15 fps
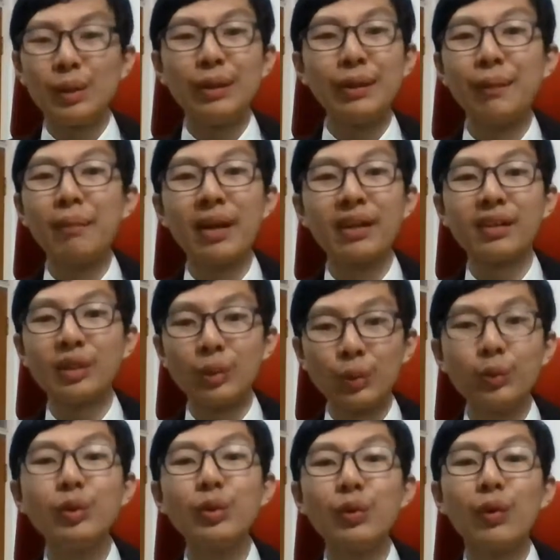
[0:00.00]
no matter who
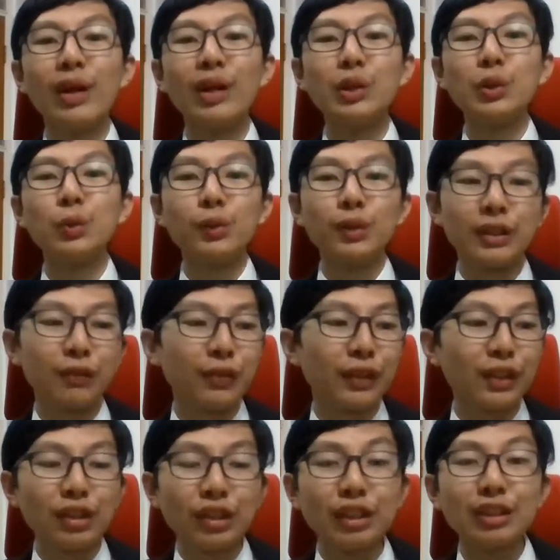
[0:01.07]
you are, you would have
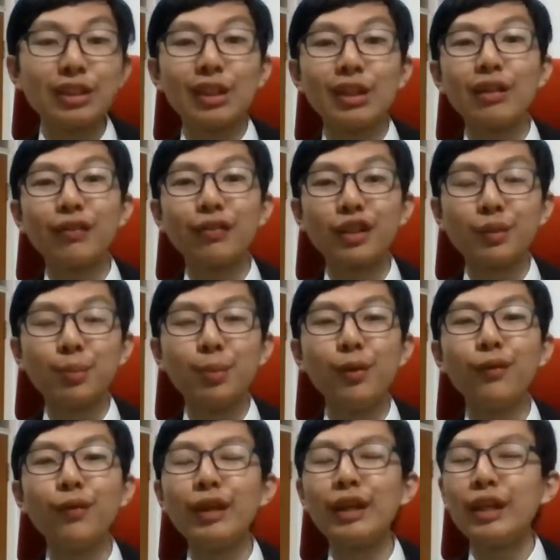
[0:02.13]
at least heard of this
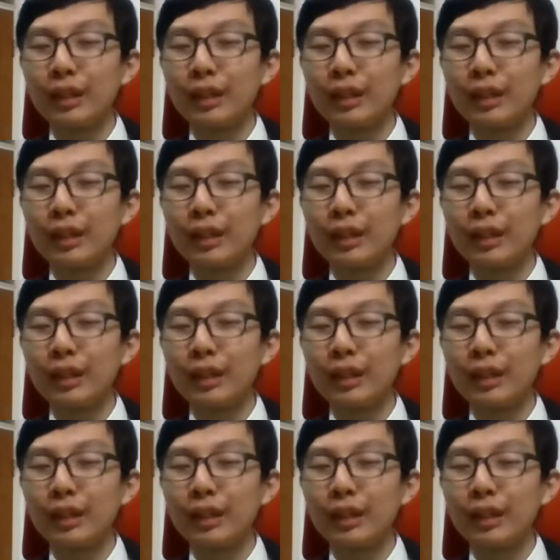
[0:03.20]
movie.